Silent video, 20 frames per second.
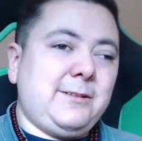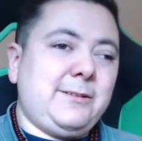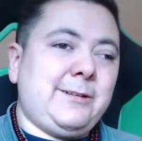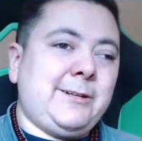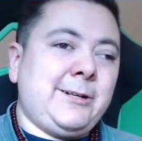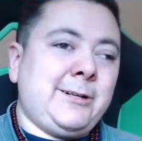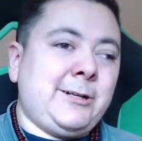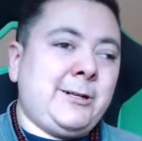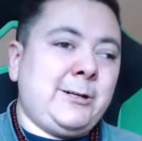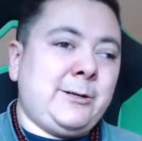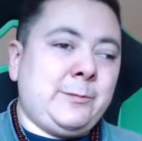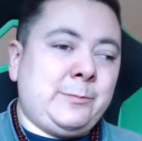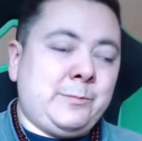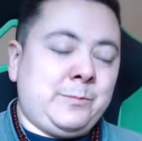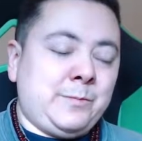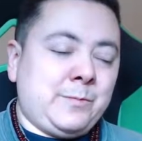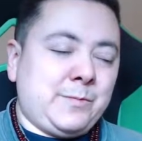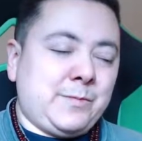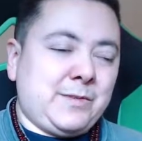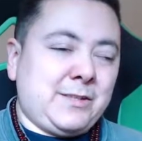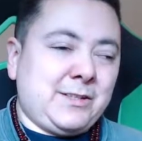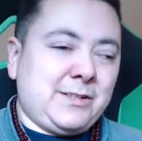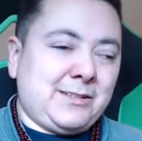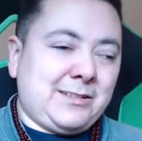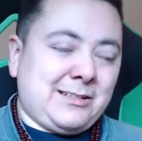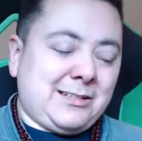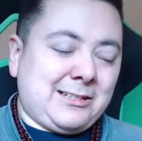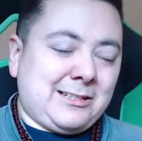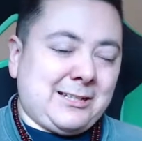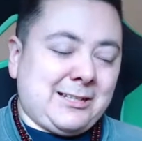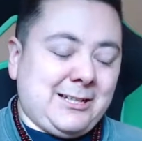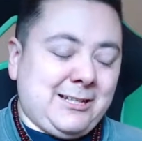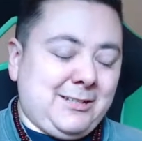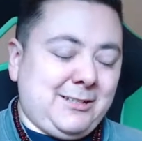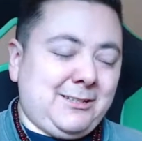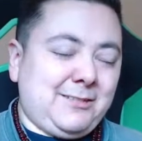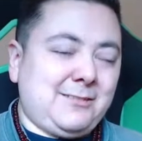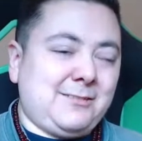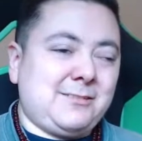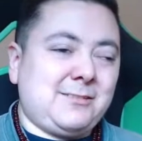Um, things like
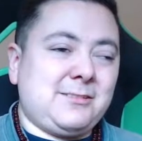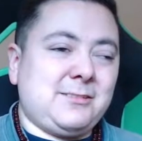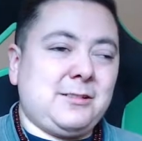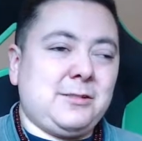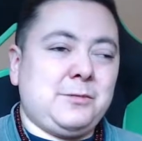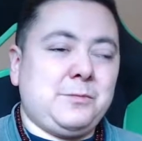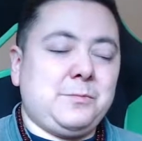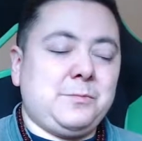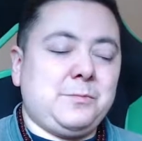that. So